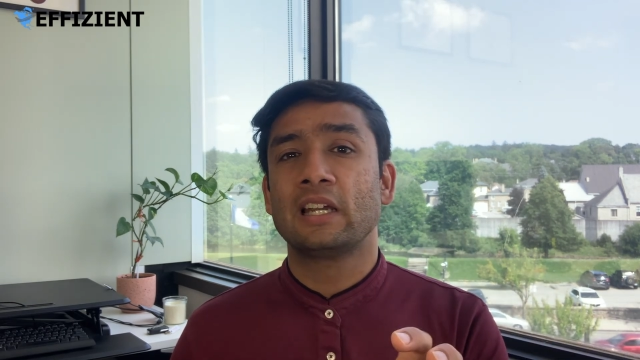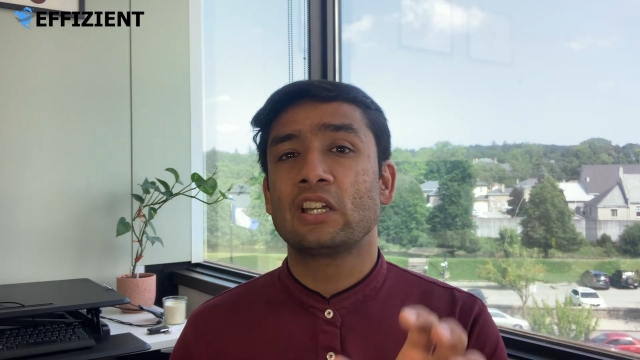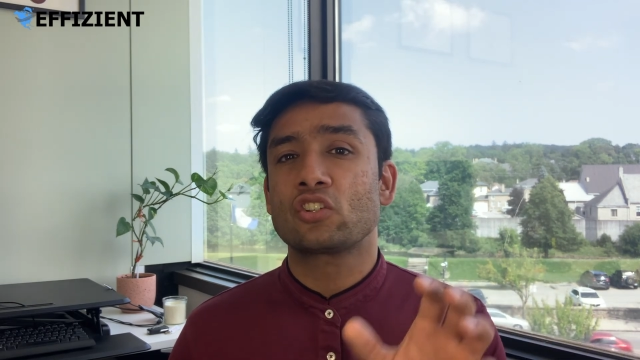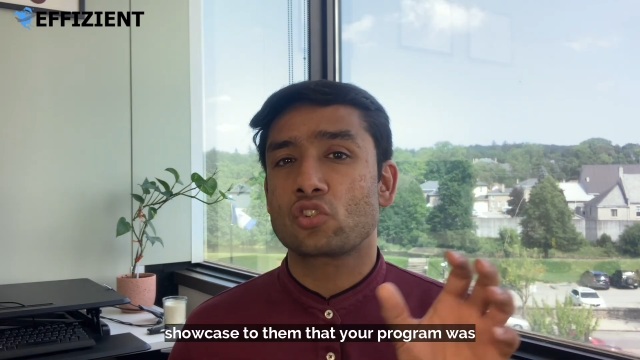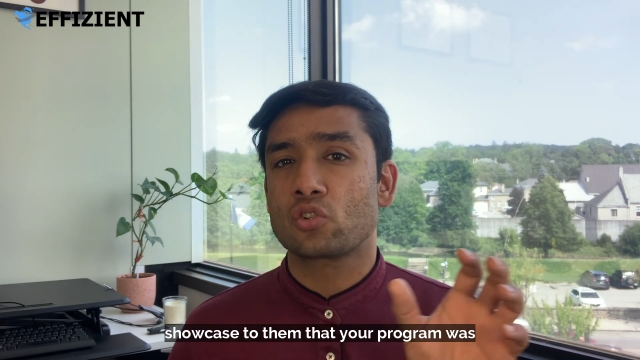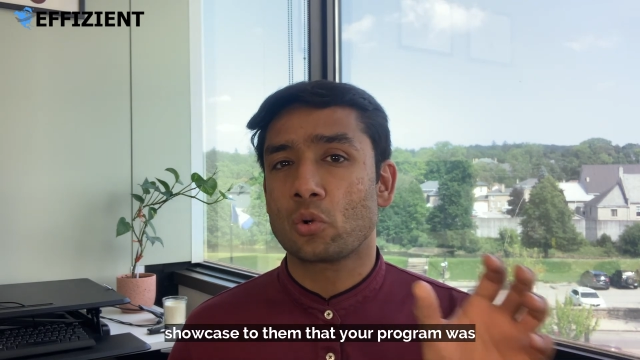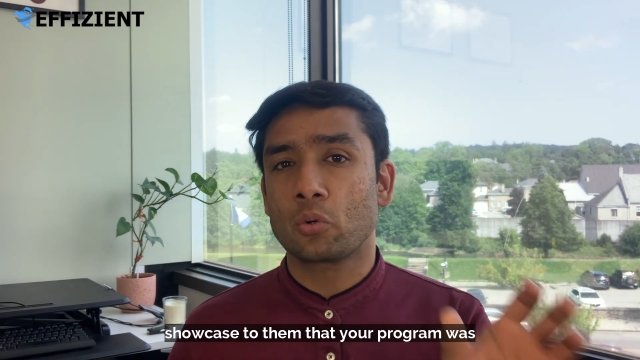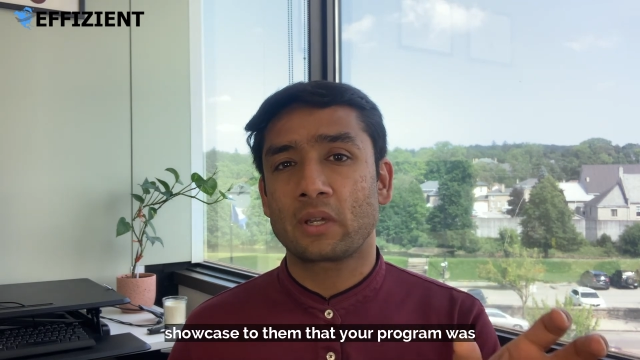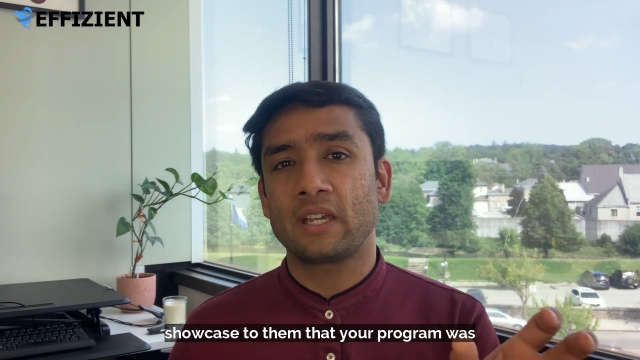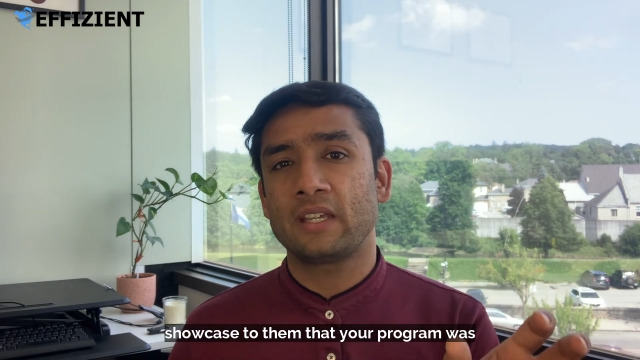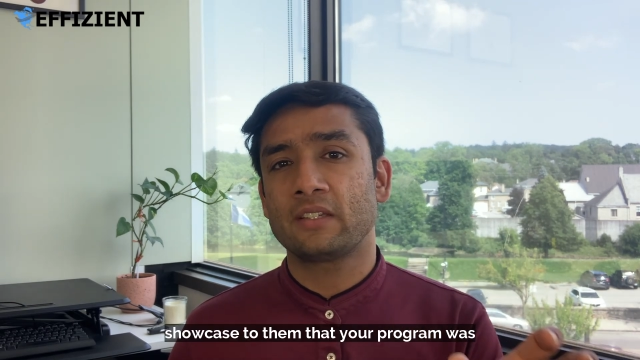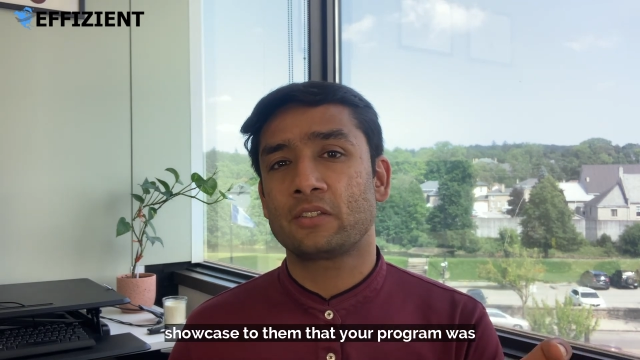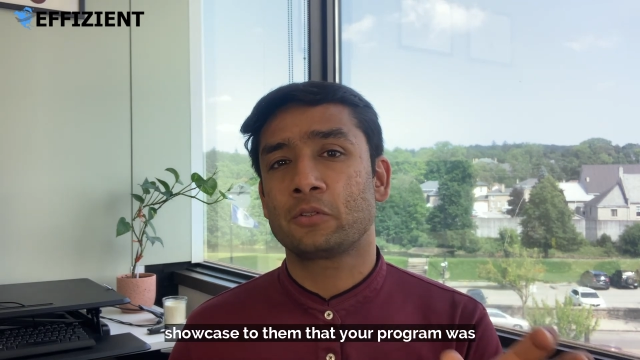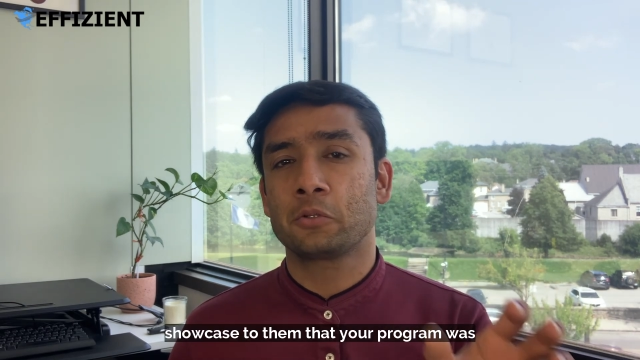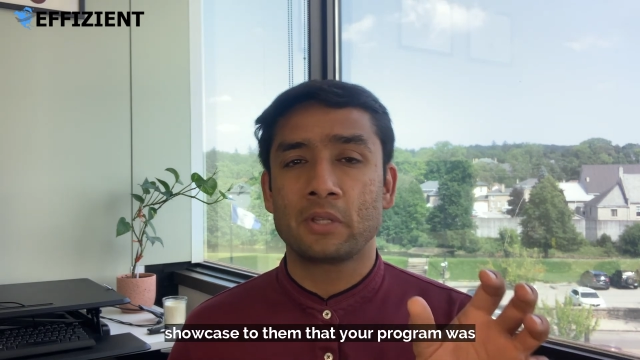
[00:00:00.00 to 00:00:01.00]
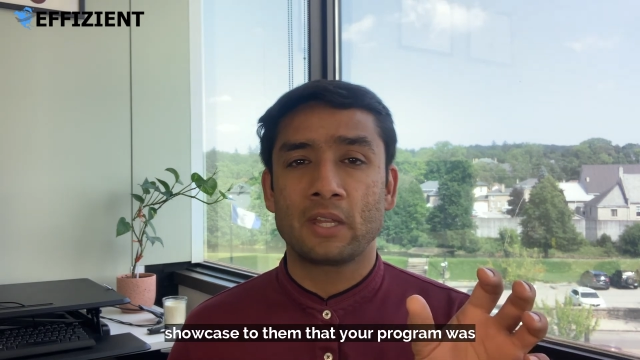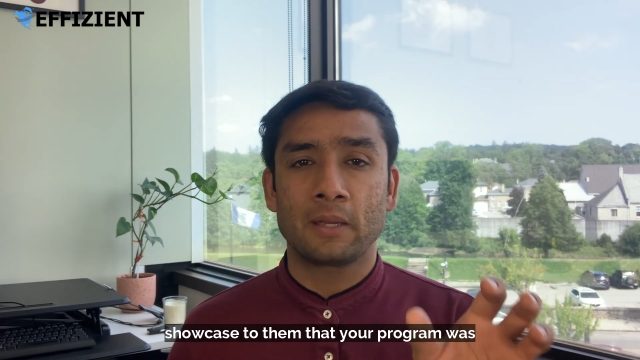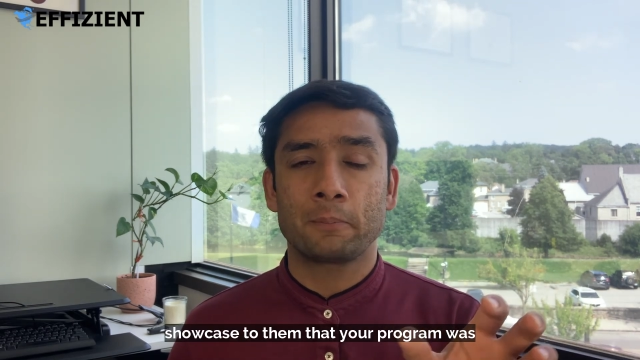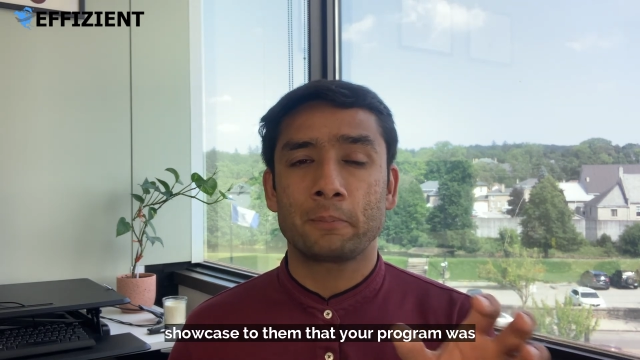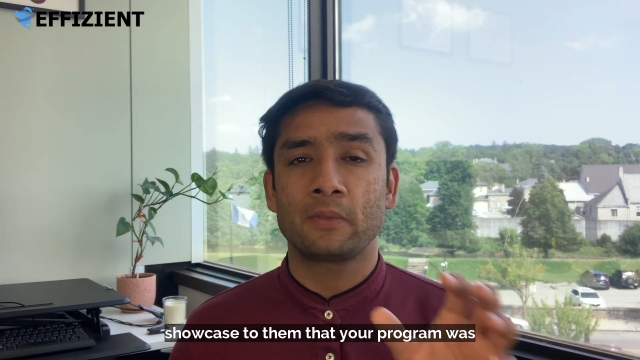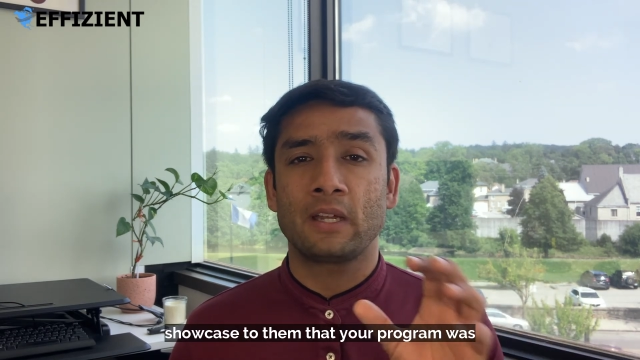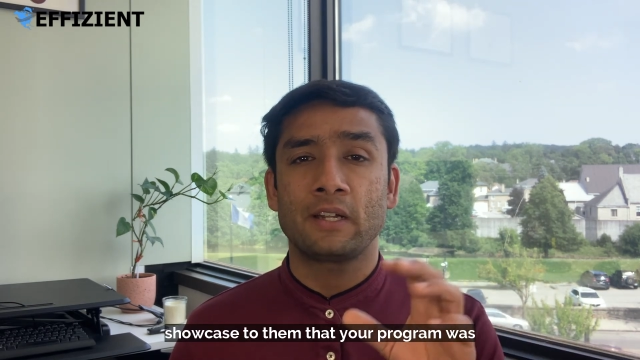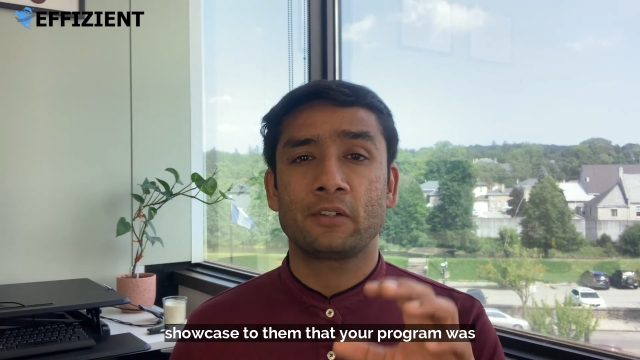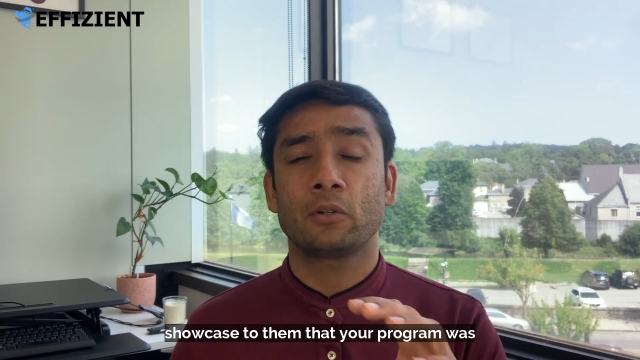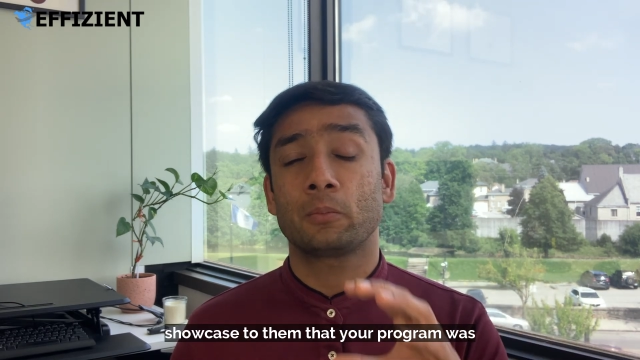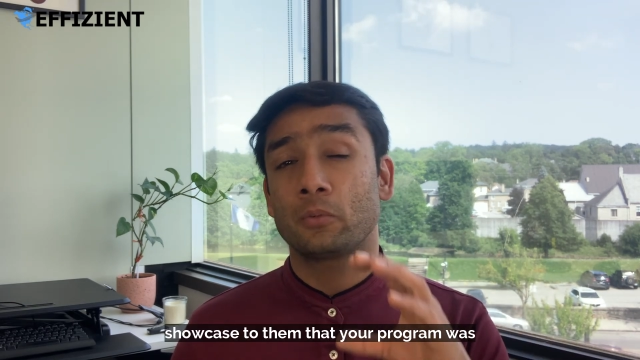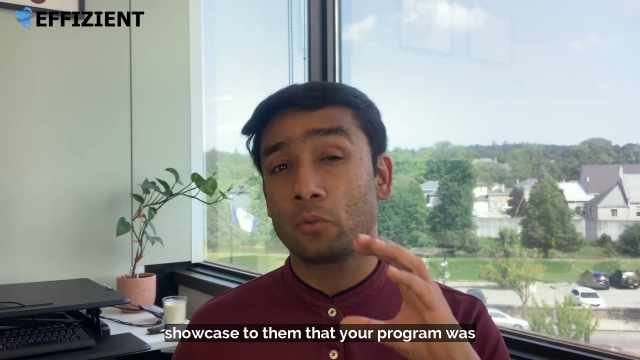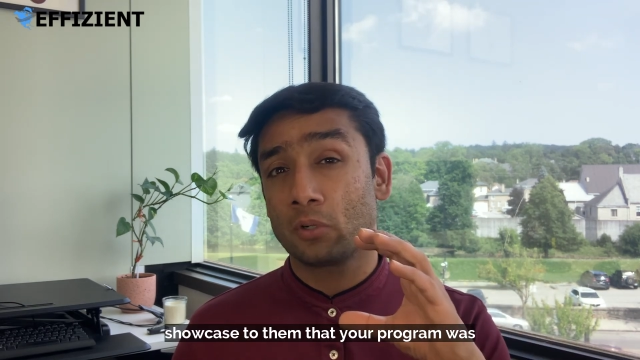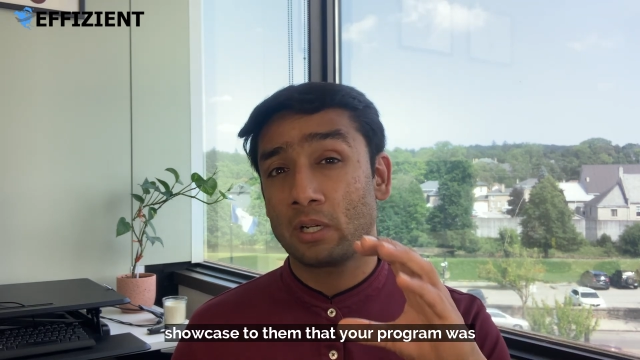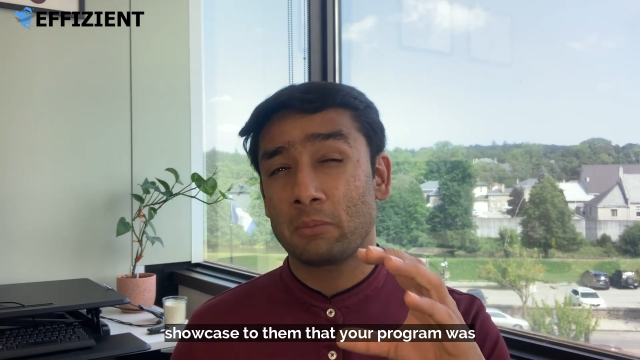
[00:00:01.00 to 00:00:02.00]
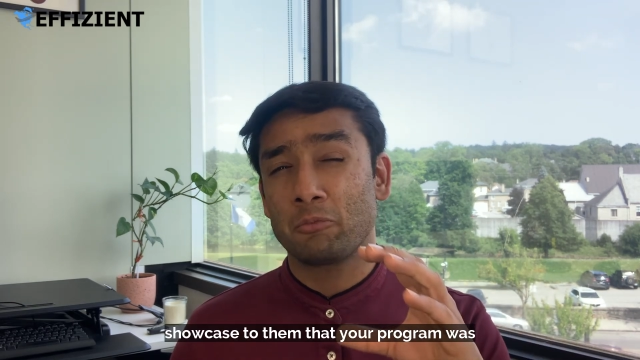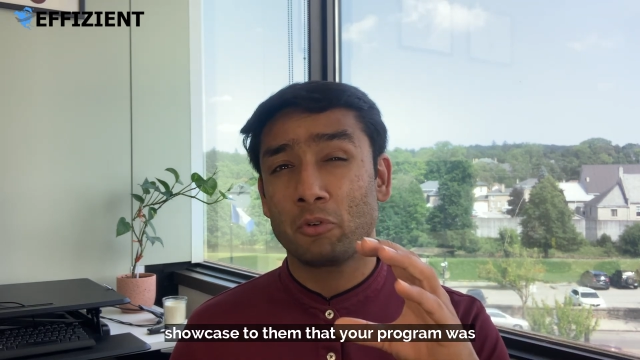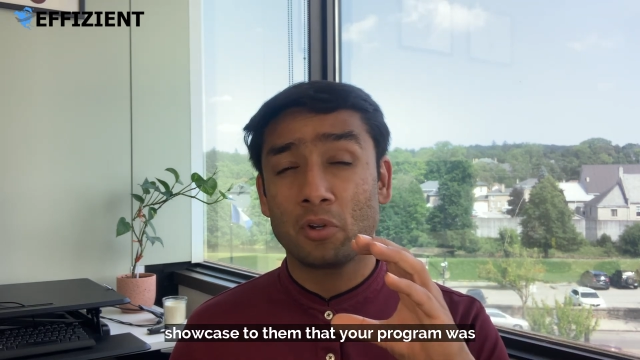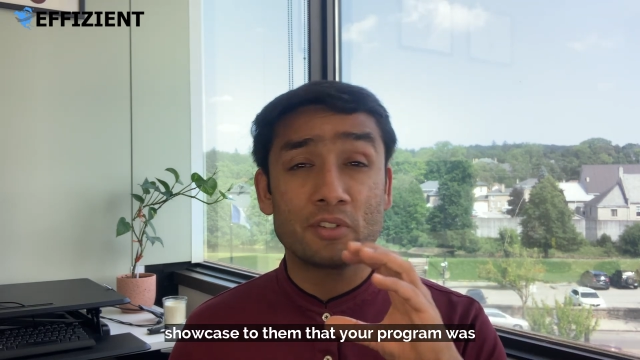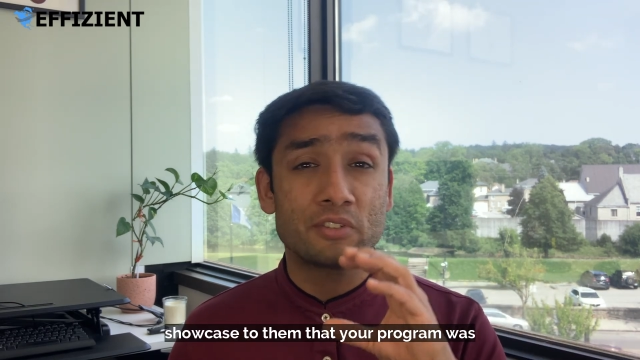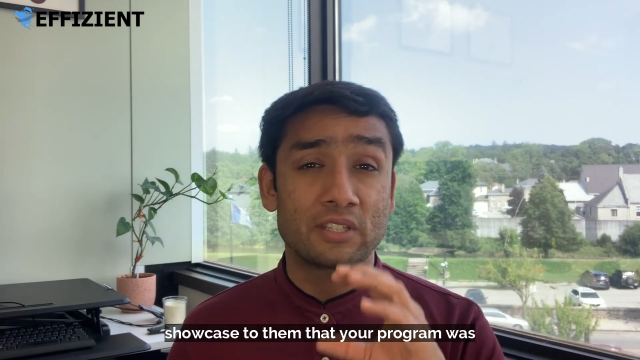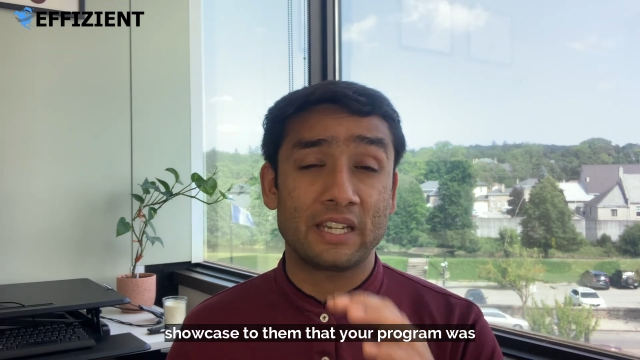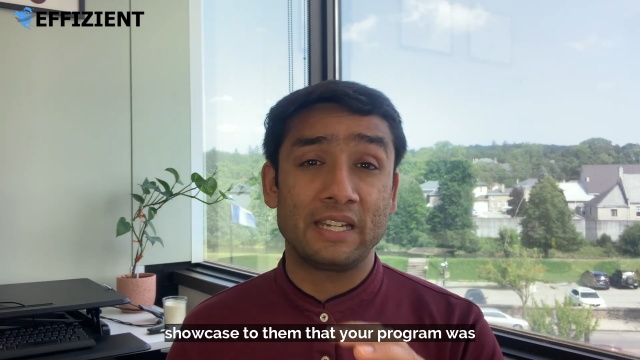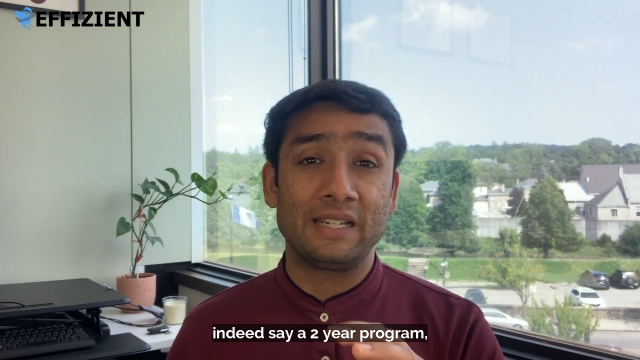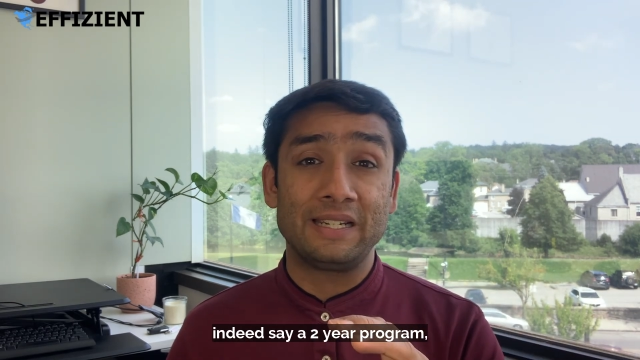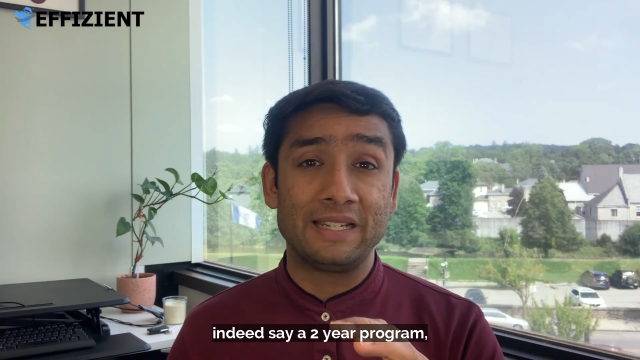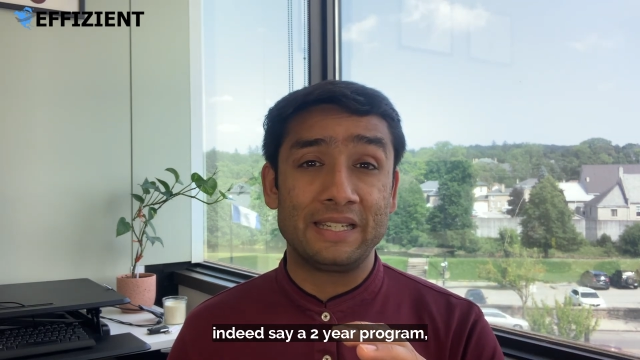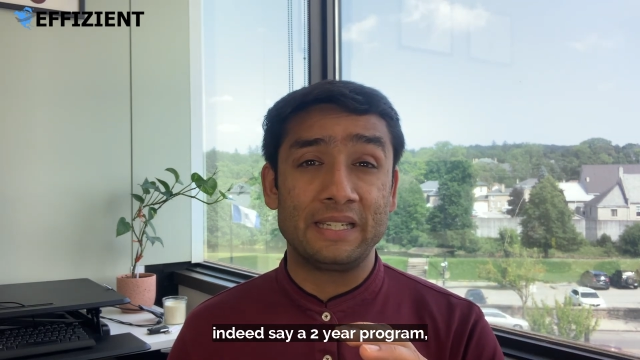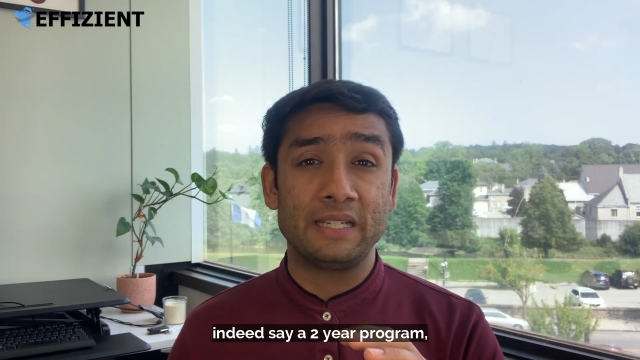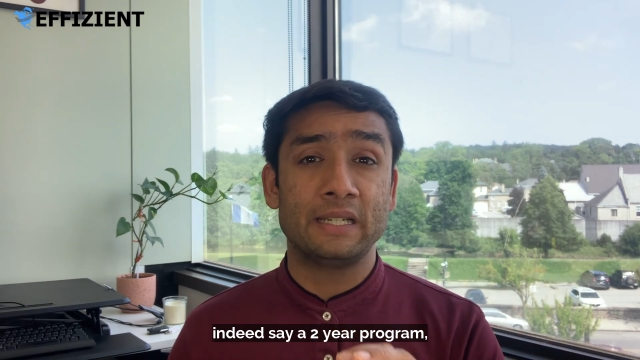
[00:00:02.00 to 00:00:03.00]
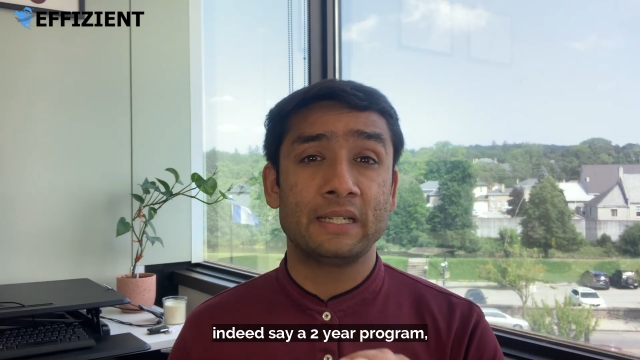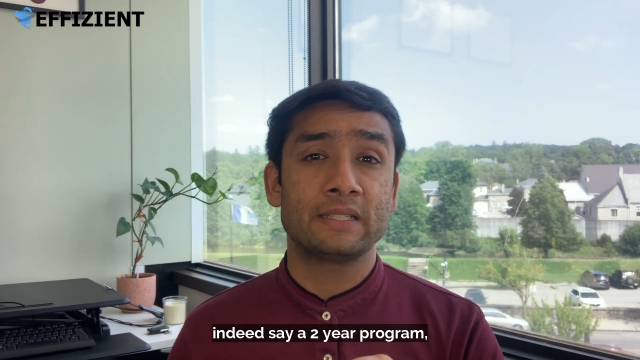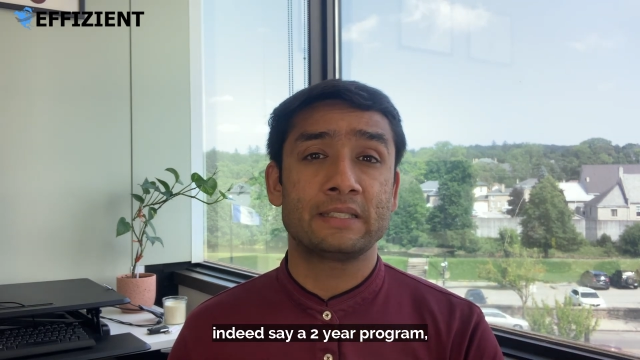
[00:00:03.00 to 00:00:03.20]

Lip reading: showcase to them that your program was indeed,